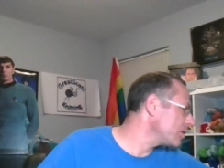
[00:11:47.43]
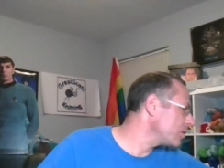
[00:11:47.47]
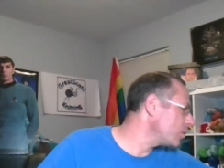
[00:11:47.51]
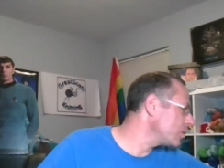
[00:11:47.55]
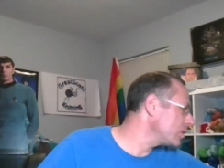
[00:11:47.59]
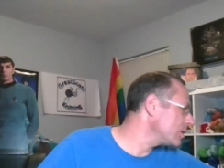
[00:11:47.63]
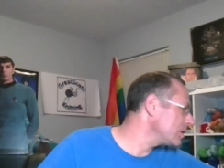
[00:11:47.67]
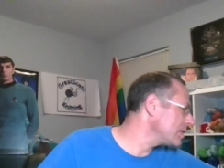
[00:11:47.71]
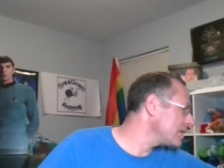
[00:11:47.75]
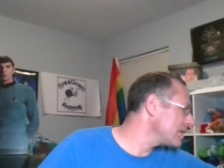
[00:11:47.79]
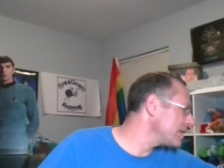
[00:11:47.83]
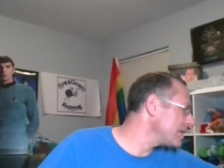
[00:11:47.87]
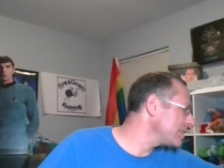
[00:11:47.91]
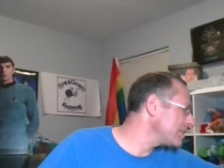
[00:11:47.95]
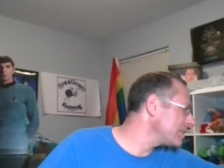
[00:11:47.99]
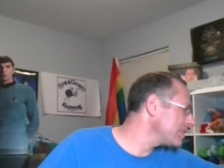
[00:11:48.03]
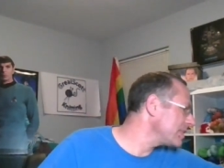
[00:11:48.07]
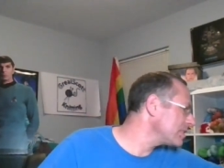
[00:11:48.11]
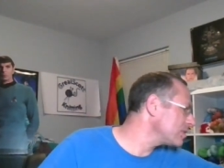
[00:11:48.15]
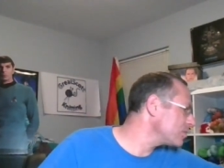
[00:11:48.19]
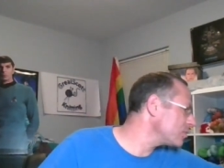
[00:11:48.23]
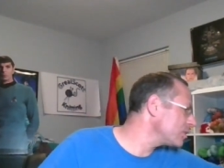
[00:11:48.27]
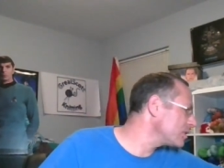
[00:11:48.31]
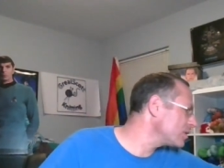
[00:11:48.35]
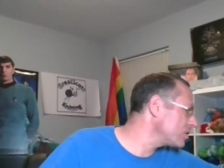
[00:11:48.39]

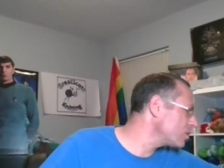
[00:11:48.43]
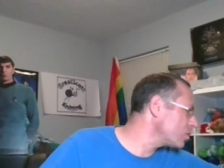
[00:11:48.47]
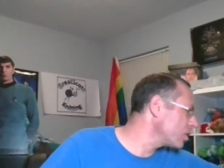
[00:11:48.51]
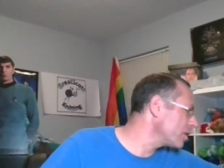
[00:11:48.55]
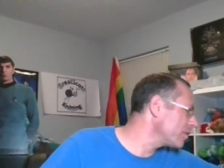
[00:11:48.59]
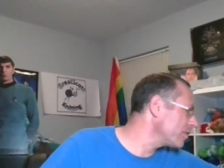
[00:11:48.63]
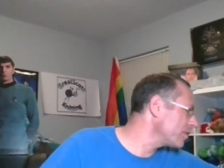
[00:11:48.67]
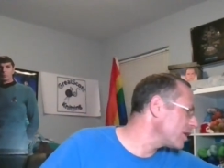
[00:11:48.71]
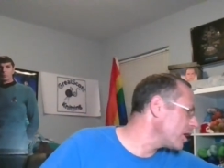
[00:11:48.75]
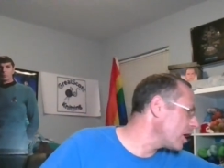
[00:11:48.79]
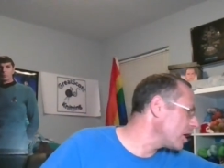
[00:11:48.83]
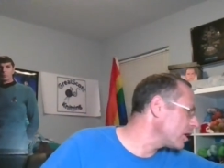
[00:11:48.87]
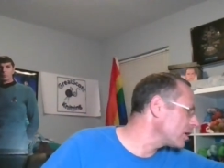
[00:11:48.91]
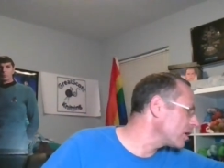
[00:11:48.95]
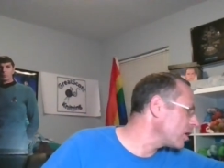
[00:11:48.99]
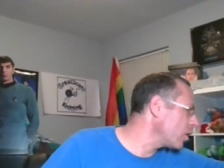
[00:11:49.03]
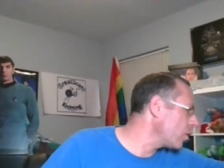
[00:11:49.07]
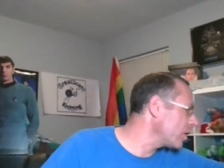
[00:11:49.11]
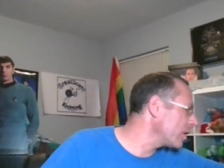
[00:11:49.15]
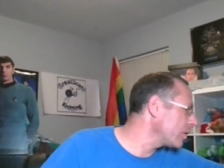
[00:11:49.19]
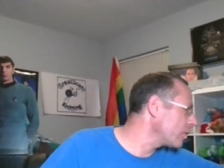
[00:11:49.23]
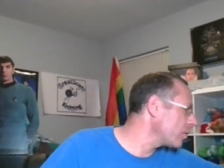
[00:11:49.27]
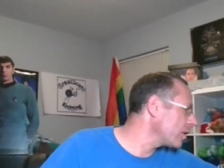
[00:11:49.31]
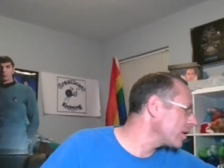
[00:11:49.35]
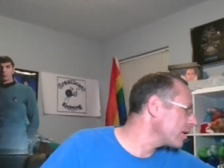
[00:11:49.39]
This one's sort of an
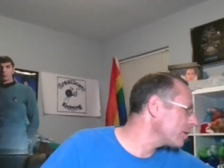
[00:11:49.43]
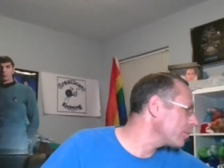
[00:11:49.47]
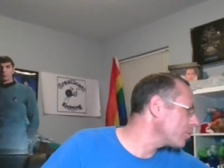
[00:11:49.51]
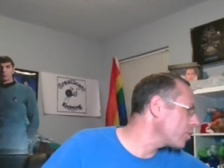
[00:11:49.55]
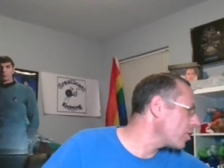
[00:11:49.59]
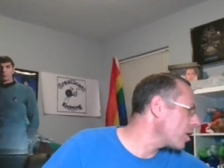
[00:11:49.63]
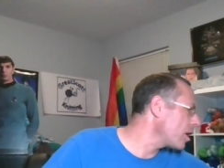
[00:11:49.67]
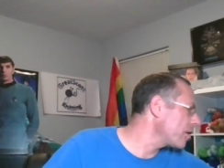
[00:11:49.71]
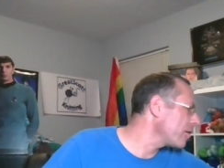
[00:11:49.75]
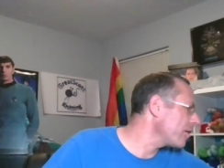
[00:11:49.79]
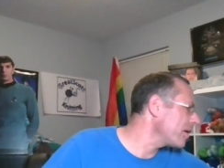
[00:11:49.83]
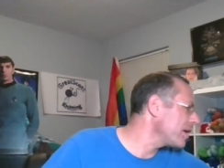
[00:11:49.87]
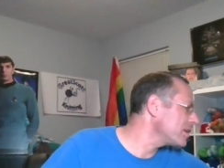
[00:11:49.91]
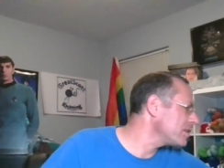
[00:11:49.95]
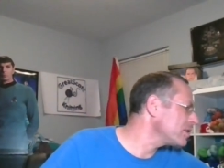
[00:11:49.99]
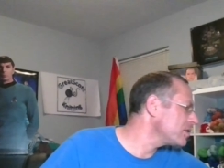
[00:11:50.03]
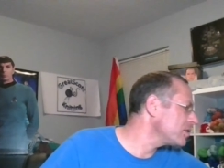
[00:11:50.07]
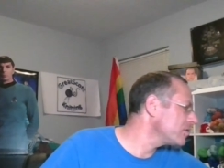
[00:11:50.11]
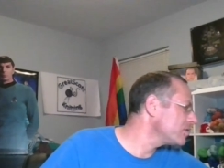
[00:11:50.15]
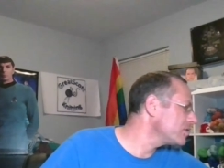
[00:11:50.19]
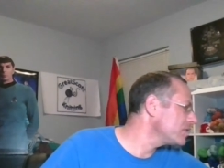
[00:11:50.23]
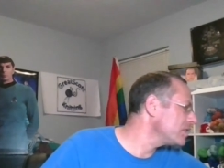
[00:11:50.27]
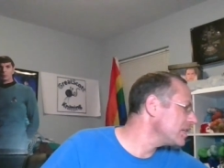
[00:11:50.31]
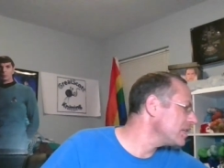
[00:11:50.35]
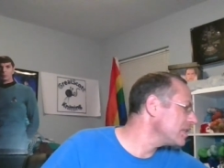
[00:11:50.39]
ongoing work in progress.
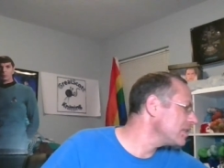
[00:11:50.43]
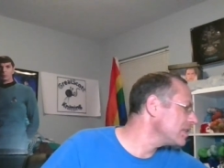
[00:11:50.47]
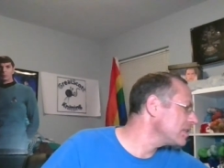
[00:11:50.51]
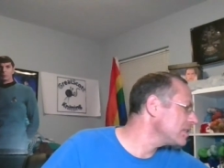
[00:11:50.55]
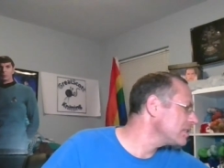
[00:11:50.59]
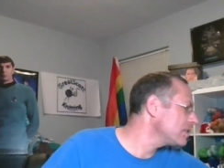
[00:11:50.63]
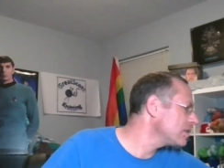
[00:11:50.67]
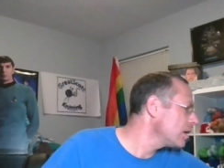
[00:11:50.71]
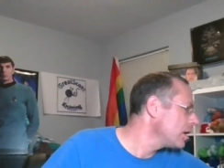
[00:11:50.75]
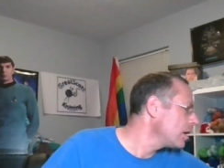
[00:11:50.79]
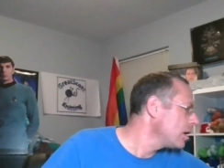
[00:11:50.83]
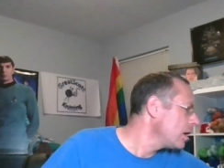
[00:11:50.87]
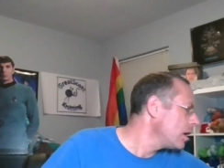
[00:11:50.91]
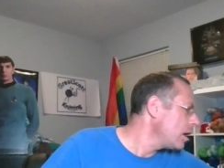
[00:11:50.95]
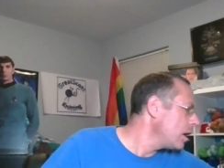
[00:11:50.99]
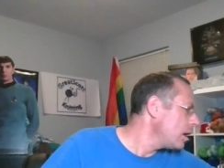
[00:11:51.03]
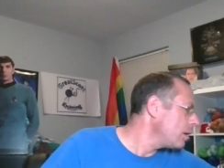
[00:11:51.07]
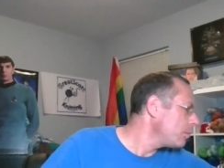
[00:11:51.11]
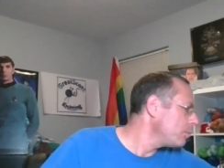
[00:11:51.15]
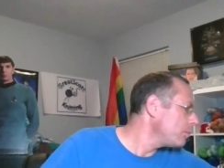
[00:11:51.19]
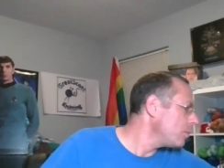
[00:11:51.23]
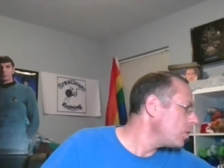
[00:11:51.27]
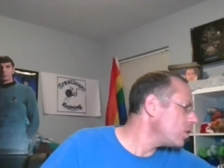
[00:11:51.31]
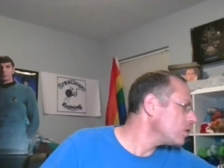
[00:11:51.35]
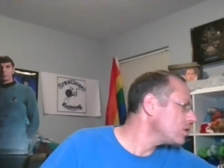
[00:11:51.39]
You've seen this
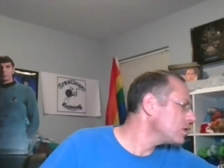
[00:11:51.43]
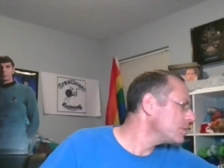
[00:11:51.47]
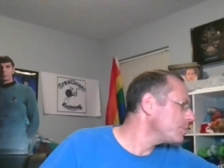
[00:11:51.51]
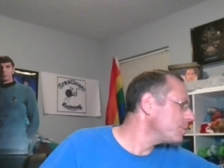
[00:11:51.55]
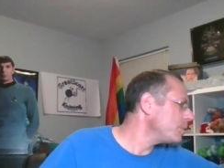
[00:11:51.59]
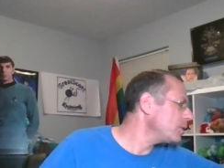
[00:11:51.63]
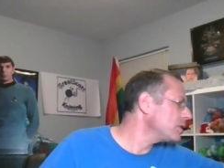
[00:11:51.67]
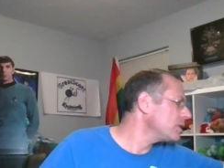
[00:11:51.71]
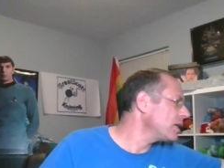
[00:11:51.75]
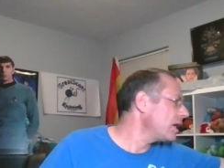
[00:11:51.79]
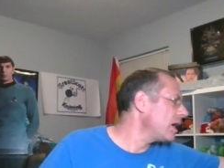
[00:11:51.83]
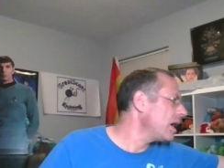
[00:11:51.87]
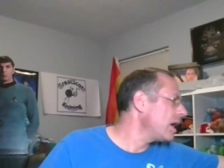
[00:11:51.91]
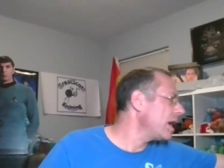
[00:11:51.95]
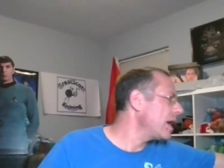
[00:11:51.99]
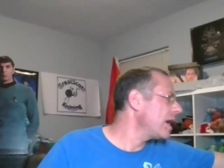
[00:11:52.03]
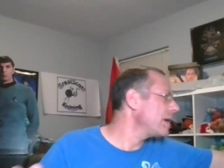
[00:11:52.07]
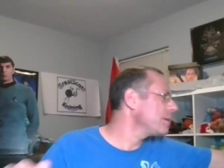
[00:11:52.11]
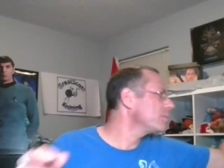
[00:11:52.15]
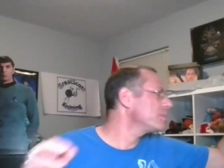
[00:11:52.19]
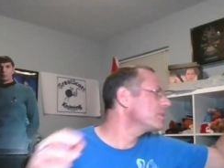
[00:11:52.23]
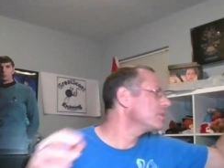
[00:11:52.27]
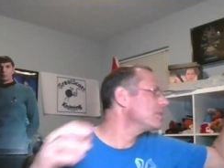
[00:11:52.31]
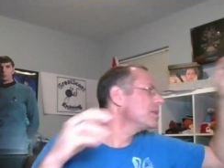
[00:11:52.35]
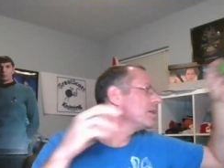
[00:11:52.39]
multiple
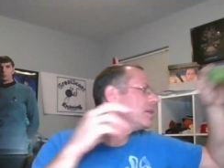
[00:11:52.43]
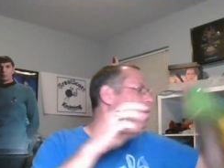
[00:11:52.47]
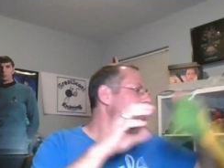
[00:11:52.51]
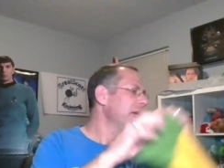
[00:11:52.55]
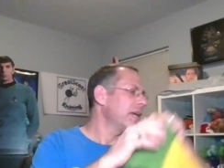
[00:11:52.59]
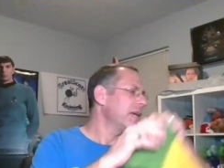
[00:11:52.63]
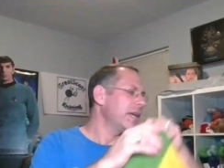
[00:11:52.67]
times.